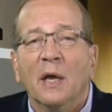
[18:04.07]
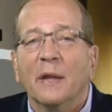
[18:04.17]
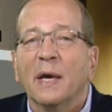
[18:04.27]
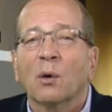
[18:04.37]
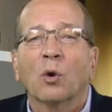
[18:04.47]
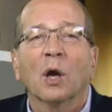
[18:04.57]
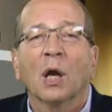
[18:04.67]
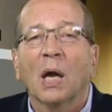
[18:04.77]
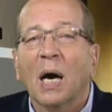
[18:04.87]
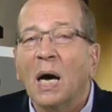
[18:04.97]
There were a
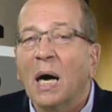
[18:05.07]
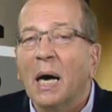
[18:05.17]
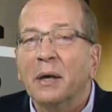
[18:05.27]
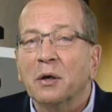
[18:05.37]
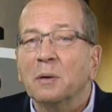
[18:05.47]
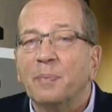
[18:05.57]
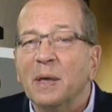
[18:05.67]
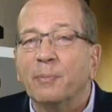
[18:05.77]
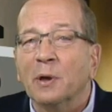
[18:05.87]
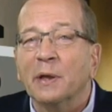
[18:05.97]
lot of good
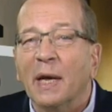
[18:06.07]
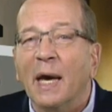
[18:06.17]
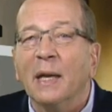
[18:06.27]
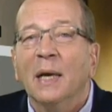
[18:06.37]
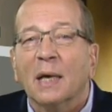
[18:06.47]
people in that,